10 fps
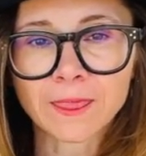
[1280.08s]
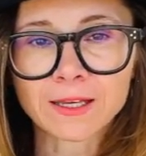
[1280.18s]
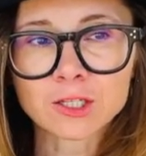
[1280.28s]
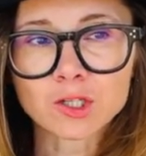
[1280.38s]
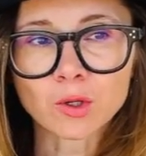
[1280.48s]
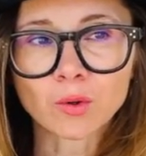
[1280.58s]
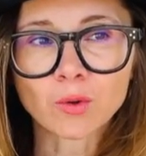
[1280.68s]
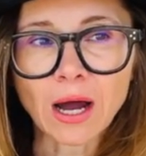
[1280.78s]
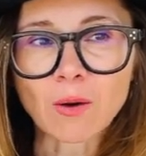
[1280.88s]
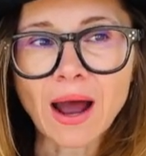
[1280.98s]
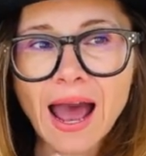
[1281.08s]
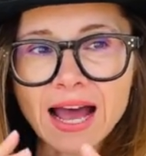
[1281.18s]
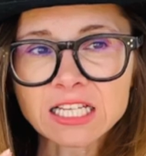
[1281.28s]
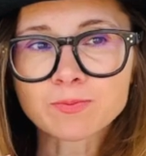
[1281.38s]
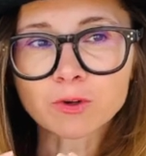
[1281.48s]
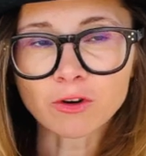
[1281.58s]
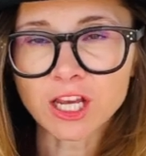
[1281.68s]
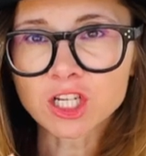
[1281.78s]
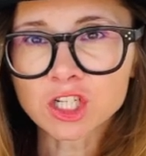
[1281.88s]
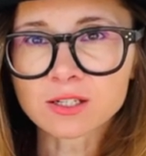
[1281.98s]
So our
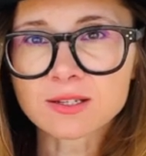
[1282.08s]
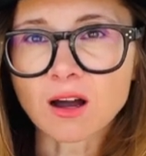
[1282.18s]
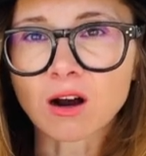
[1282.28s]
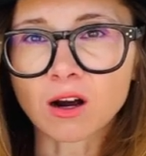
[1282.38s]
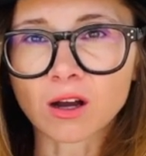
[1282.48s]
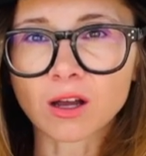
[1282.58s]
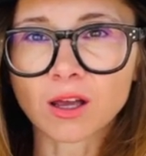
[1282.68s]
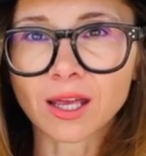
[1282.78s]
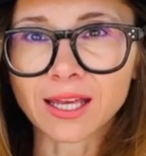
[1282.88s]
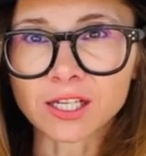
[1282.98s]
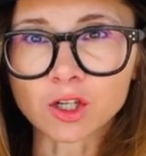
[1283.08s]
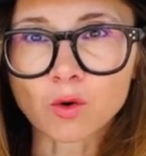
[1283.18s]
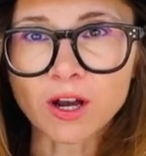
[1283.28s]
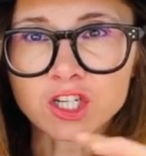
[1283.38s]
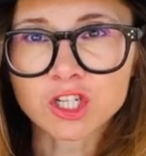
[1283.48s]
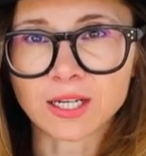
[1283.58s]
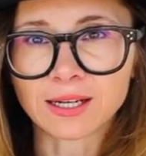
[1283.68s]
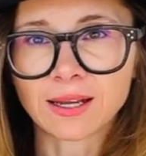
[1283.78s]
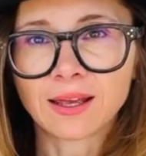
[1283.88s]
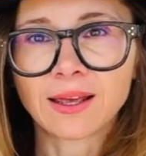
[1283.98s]
aspirations are in
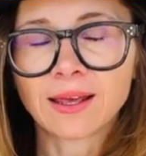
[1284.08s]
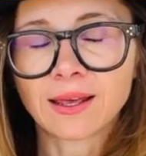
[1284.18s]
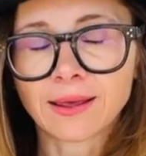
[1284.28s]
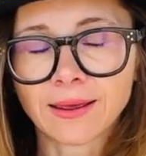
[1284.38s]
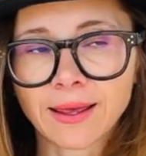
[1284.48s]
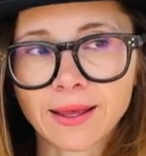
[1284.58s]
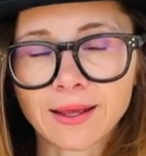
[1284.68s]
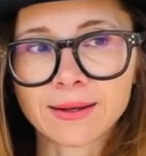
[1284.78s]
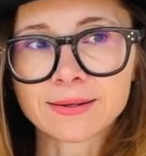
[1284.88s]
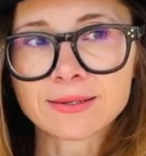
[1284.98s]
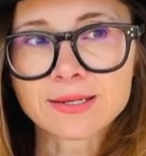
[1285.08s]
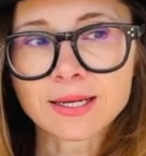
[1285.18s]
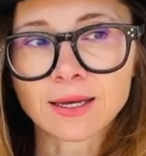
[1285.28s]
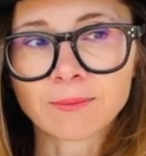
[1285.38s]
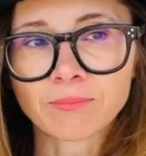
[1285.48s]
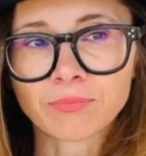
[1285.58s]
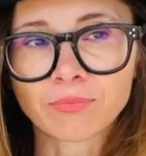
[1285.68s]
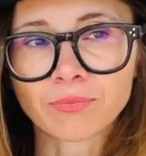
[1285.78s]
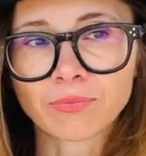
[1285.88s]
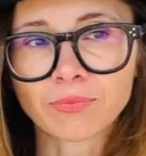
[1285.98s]
question, and
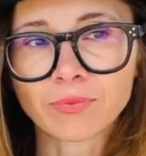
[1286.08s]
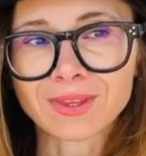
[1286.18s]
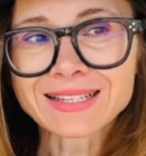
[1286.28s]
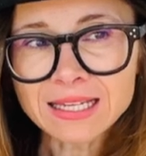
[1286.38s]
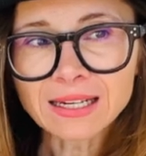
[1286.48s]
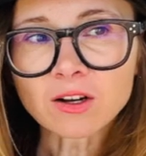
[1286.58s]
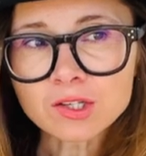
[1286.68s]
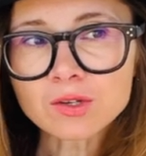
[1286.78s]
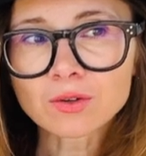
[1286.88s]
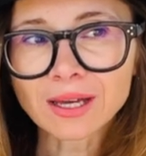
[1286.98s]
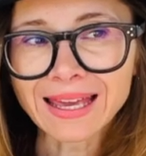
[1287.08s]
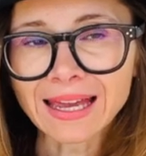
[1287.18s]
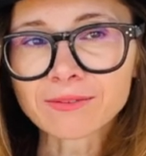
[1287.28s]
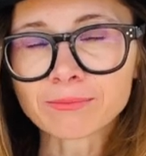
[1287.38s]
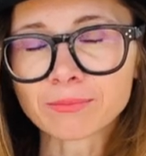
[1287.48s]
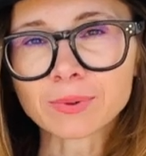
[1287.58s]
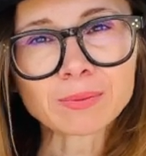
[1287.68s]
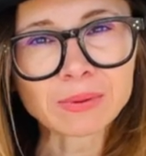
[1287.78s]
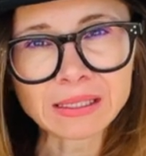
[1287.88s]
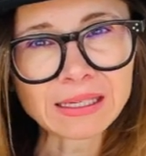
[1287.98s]
this can also again
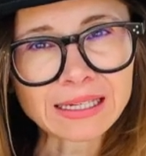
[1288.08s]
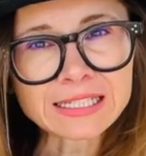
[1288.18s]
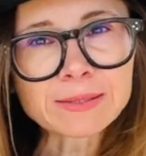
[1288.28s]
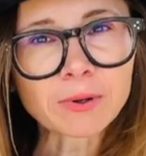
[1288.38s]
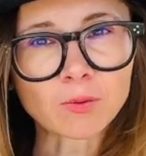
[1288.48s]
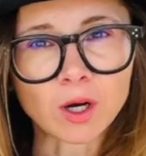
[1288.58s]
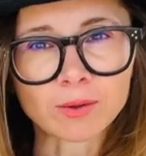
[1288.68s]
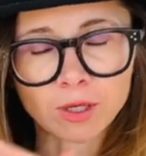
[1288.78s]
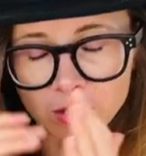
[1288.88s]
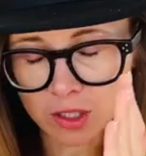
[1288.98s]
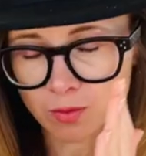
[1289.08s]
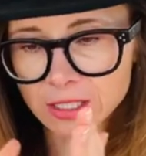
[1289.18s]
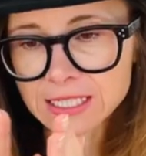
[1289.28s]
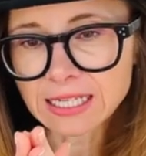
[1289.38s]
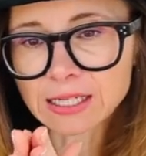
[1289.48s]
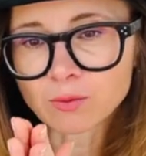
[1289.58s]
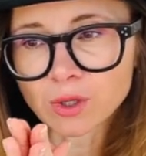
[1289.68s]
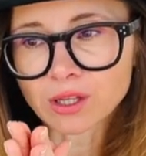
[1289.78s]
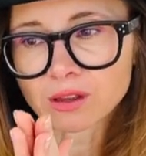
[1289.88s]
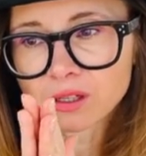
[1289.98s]
be a deeper one, because we're dealing
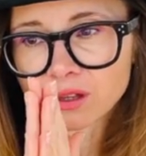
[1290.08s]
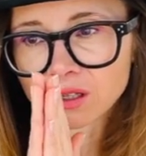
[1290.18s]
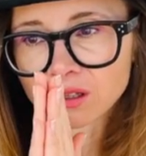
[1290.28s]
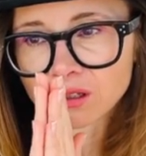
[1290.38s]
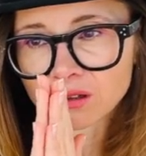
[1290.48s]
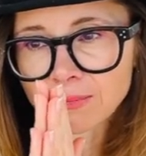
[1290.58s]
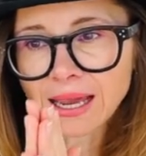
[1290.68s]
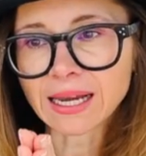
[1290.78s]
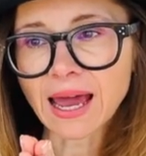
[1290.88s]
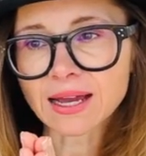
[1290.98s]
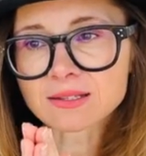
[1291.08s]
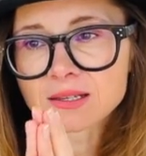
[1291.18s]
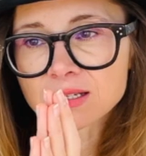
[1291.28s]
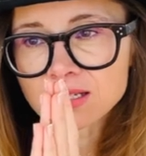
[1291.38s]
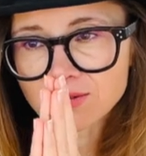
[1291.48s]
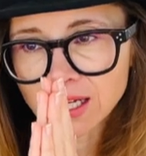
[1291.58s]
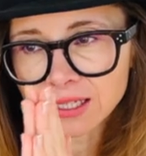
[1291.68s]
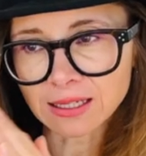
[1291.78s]
with the main axis, right?